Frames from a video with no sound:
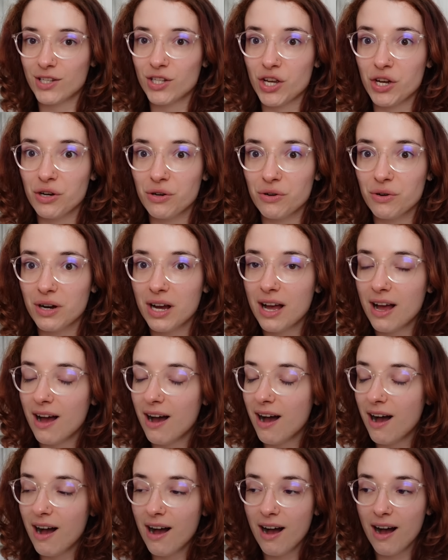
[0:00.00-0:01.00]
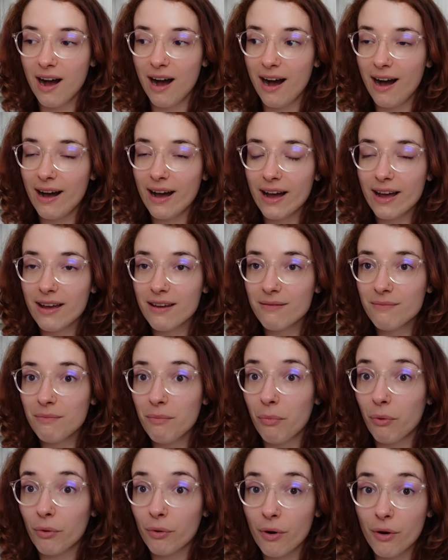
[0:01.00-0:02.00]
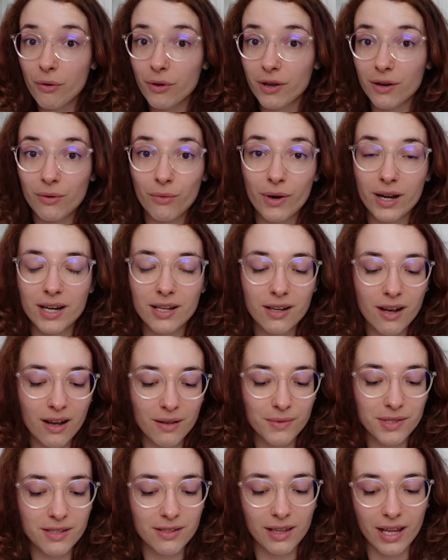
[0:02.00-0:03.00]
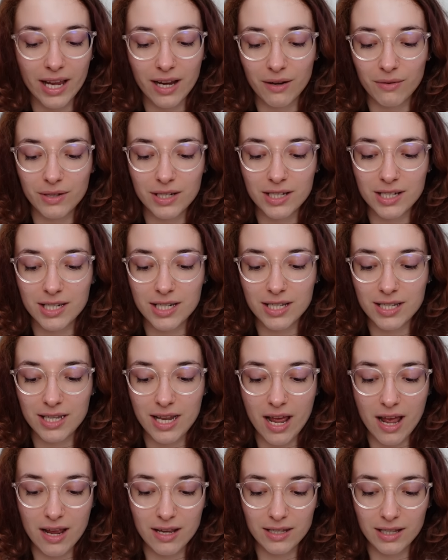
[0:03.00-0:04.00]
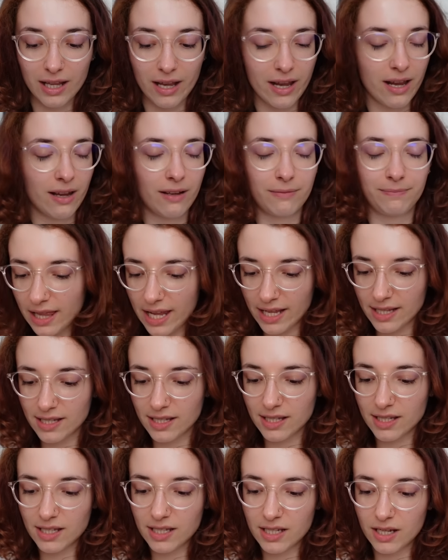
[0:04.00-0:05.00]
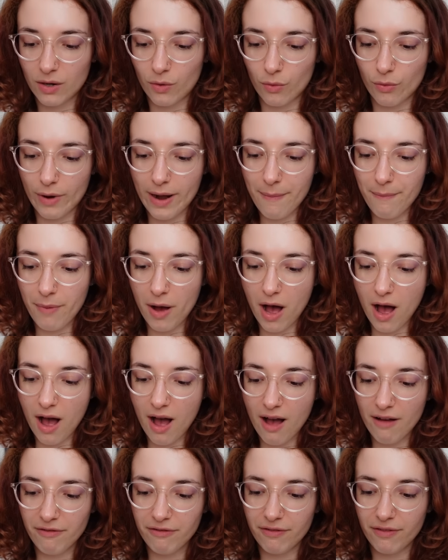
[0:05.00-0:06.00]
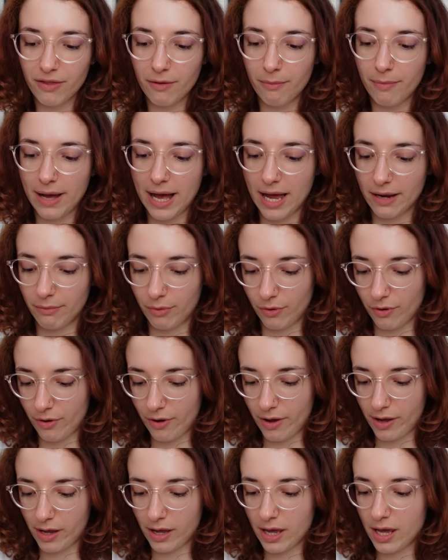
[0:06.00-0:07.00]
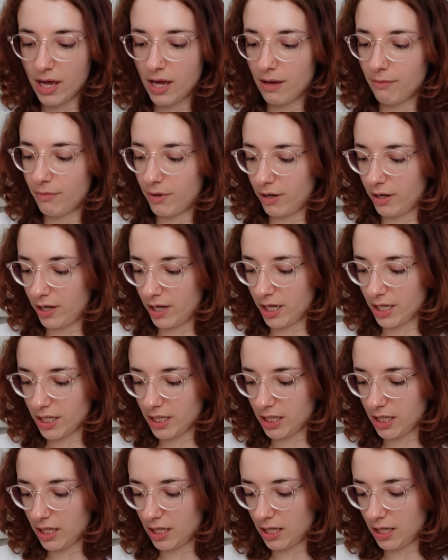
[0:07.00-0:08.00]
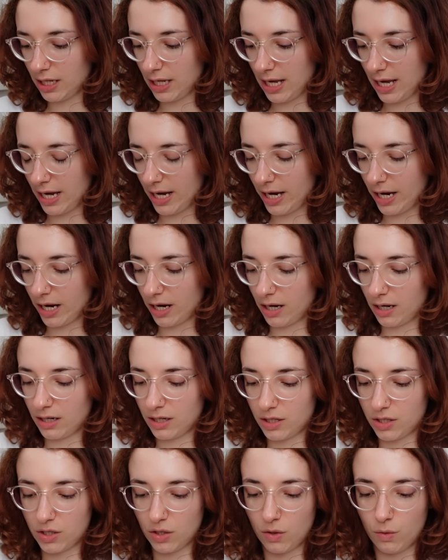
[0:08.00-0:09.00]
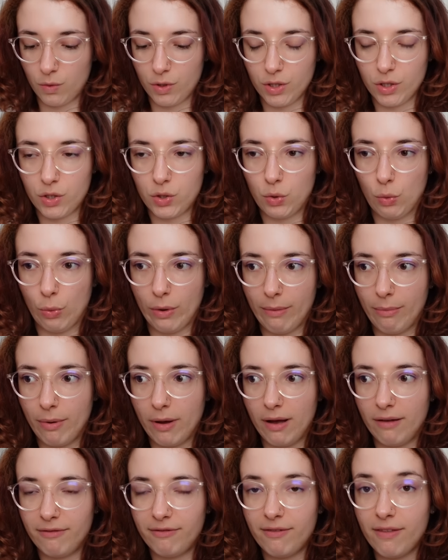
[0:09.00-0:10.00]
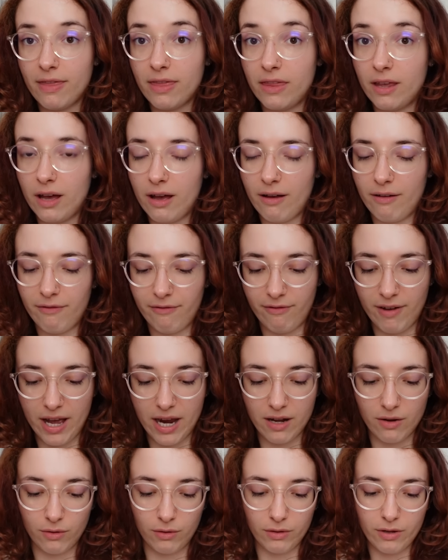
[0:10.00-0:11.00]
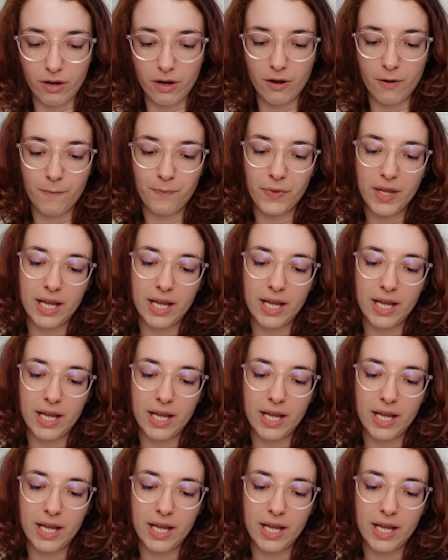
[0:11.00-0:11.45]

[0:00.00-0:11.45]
so I'm broken when it comes to language these days. Like, let's rip off the bad boy, but I don't want to rip off the vinyl, you know.